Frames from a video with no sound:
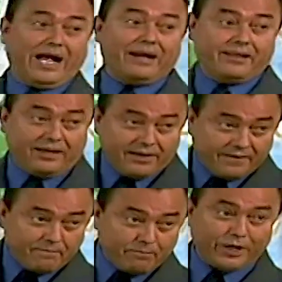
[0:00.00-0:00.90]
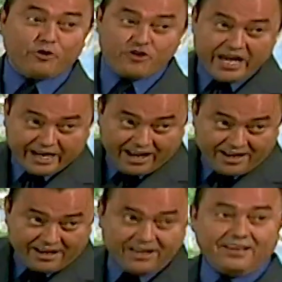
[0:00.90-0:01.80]
time, but it
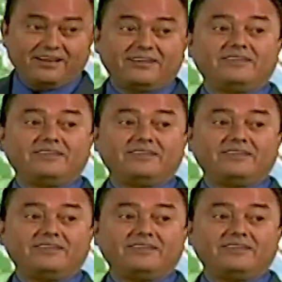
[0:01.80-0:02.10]
comes.